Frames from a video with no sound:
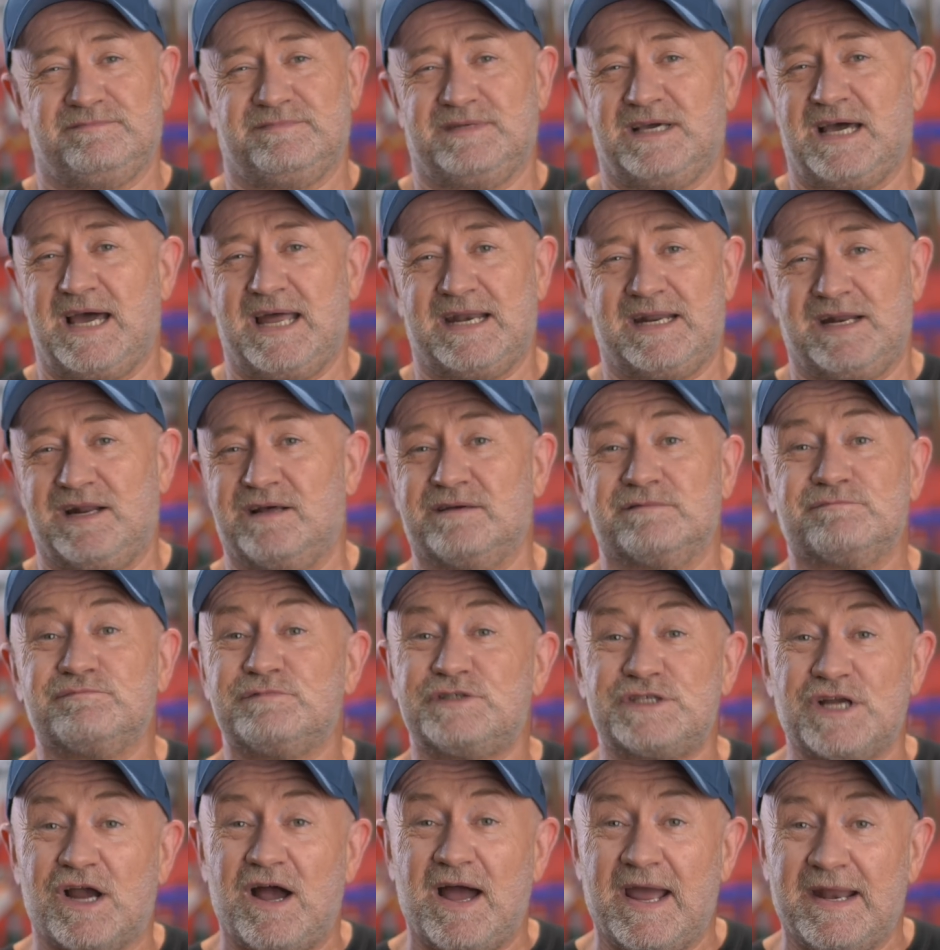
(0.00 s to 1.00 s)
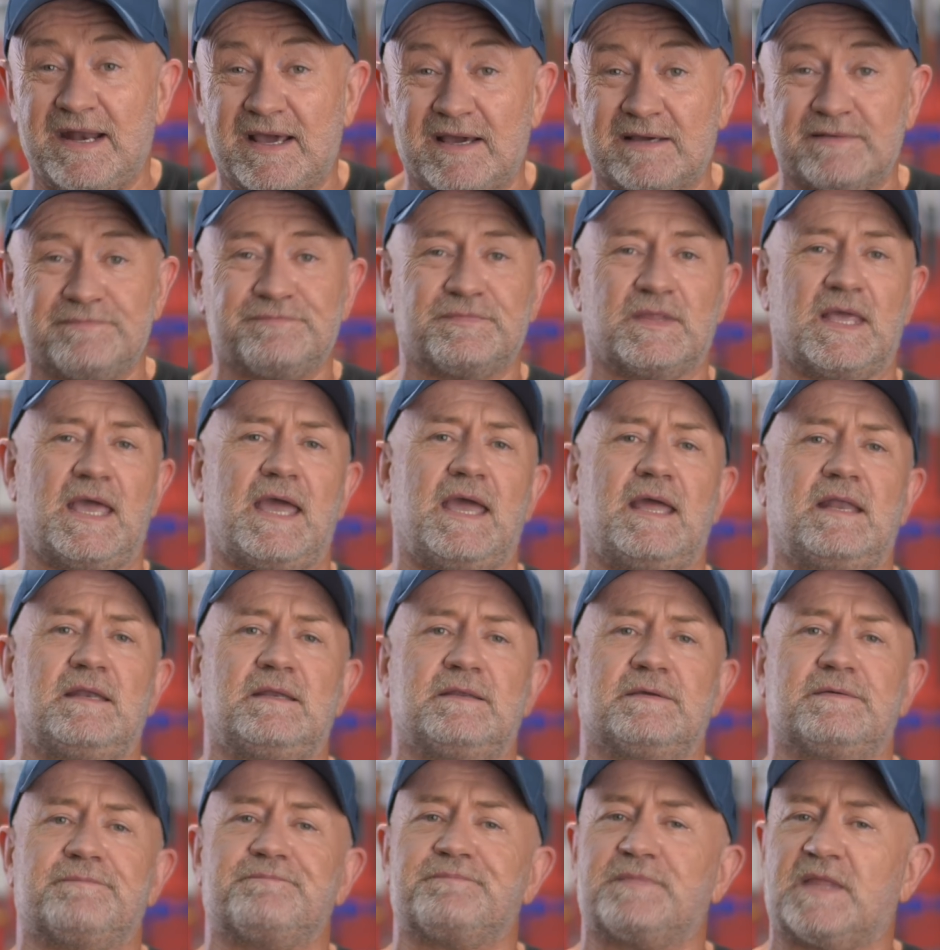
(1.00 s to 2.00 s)
I don't know, China,
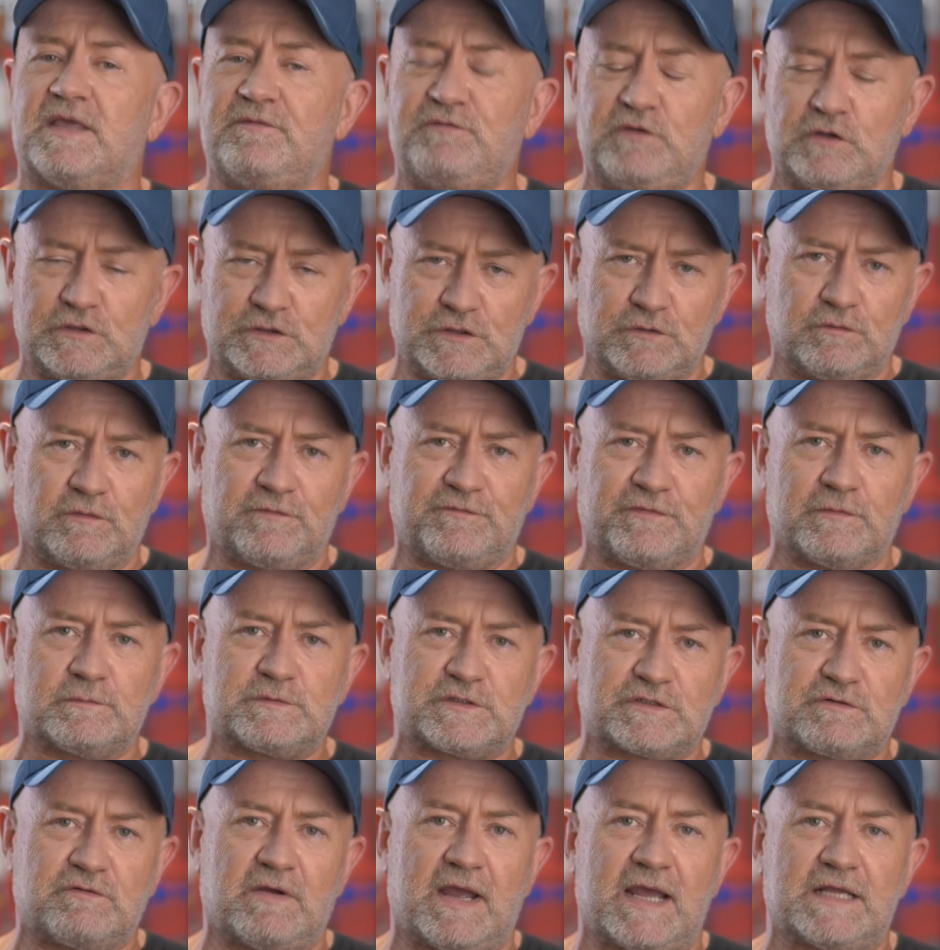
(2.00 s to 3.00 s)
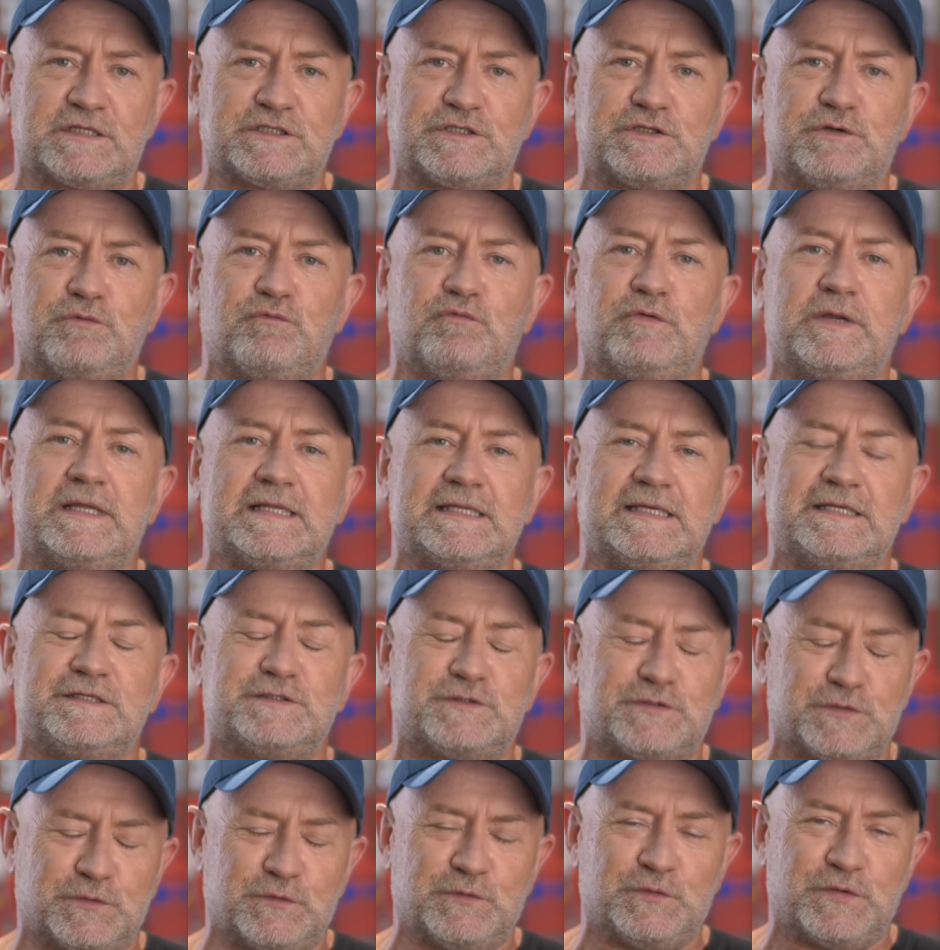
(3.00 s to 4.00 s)
and if you do it from scratch, you really
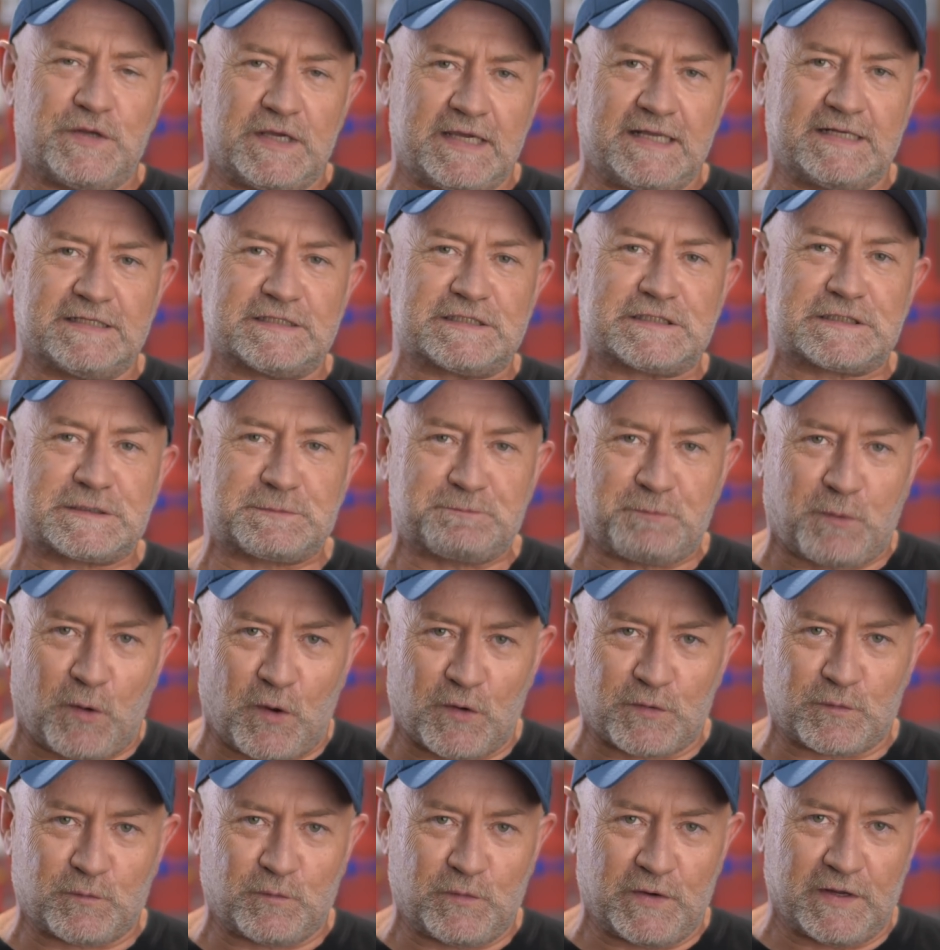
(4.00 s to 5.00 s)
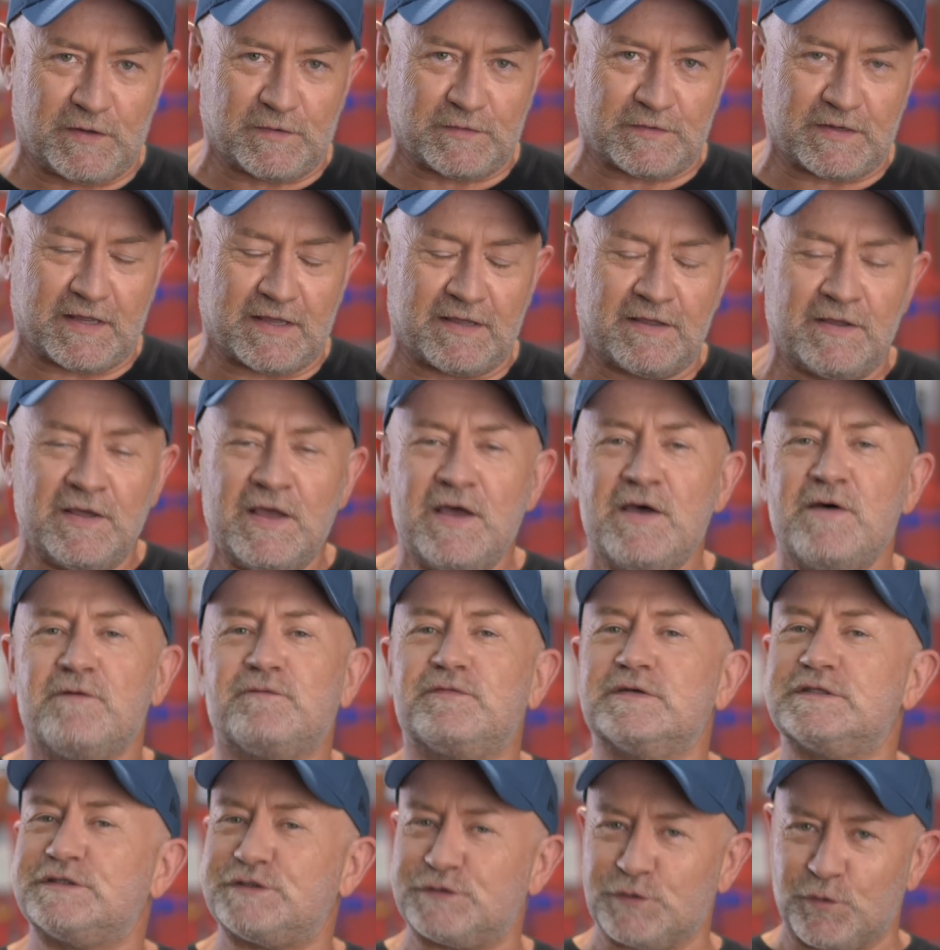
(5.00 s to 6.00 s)
do need a spot welder
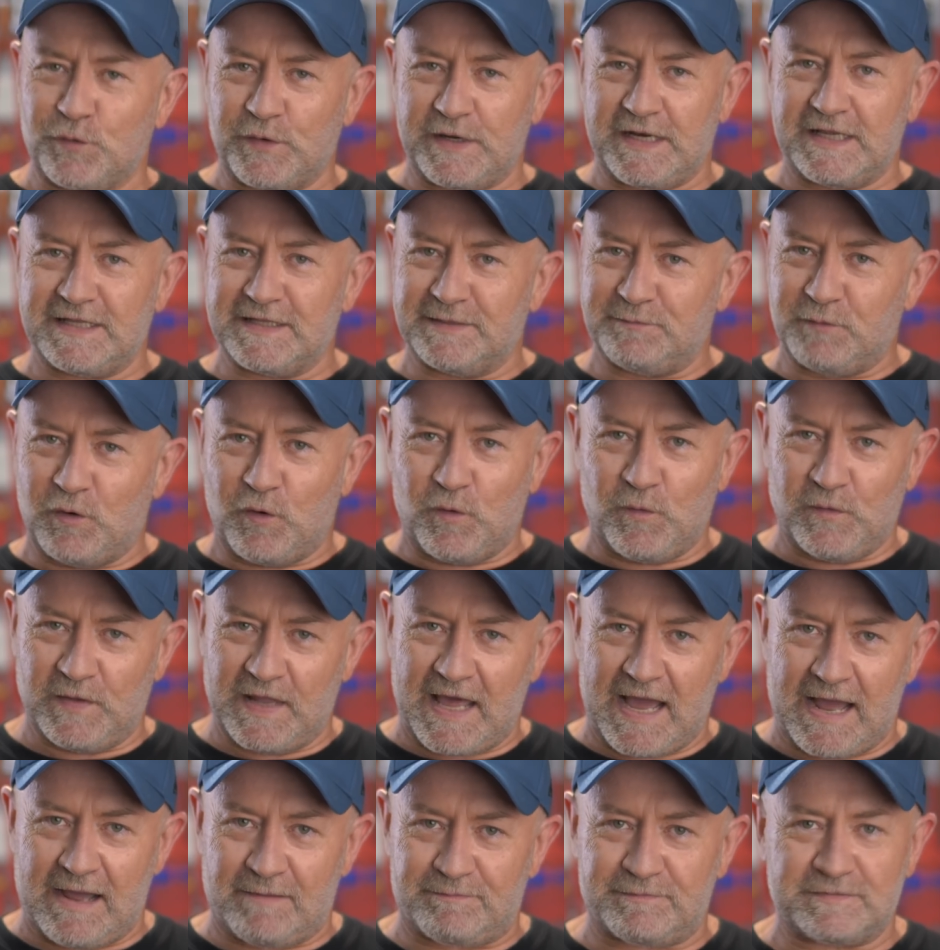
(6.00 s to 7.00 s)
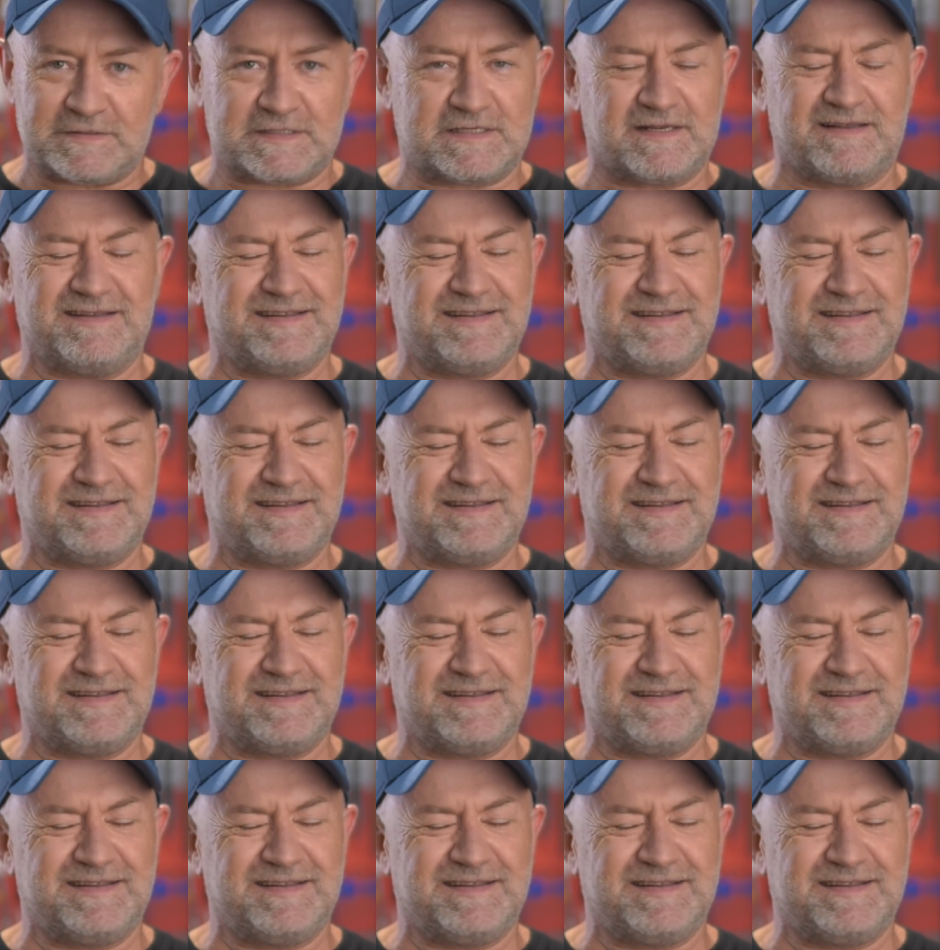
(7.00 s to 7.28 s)
for joining them all up.